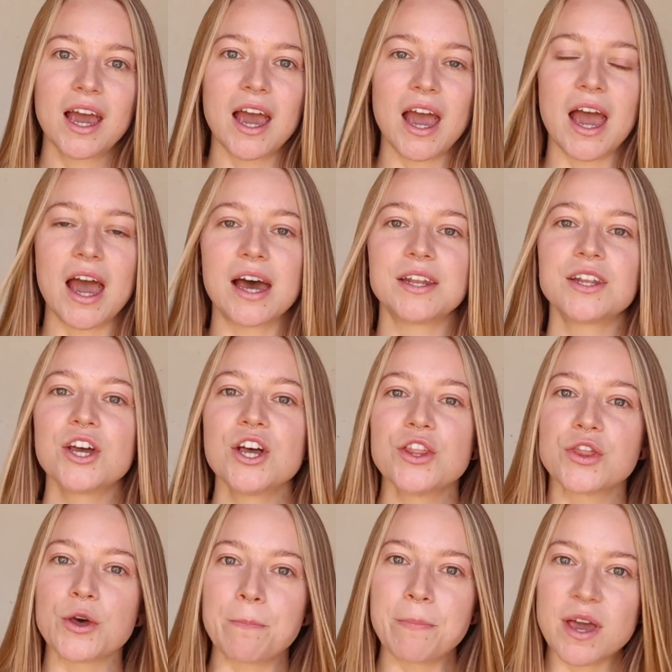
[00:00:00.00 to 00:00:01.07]
And
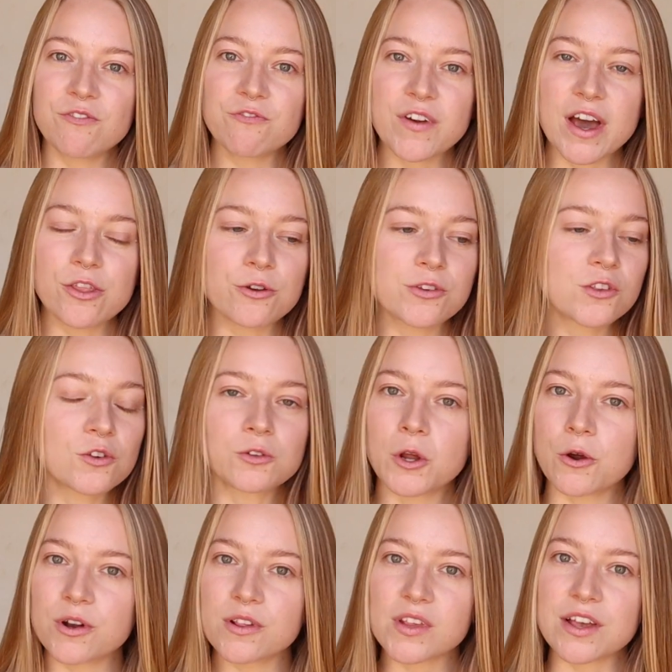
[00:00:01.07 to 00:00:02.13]
the pin feathers, you'll
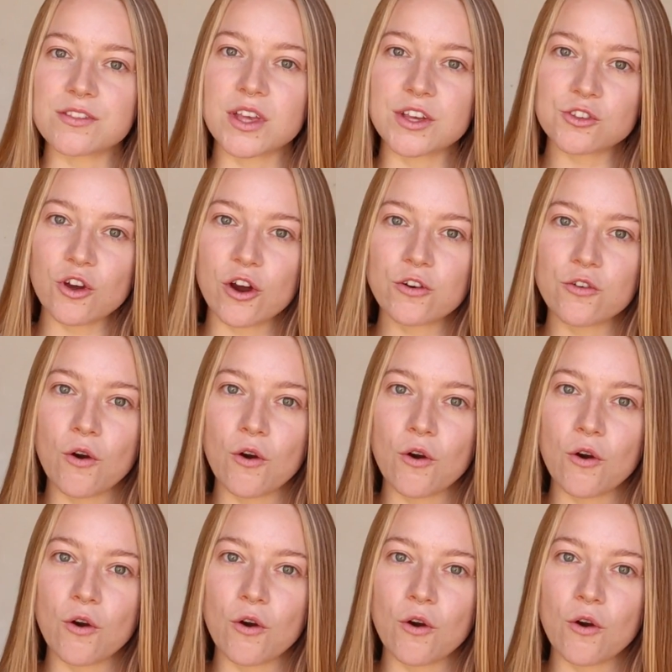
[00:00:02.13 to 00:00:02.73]
notice as they start